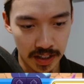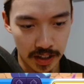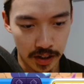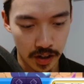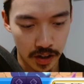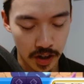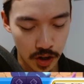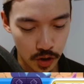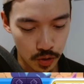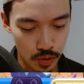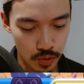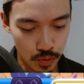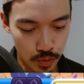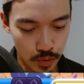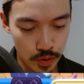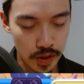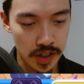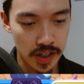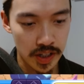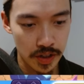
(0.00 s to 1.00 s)
there.
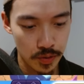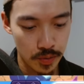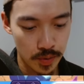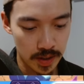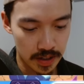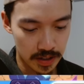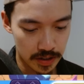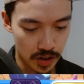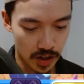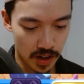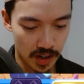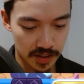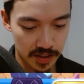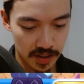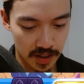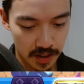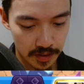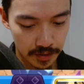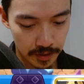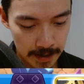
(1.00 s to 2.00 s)
Really solid
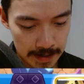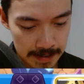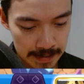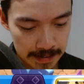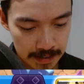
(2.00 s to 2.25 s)
stuff.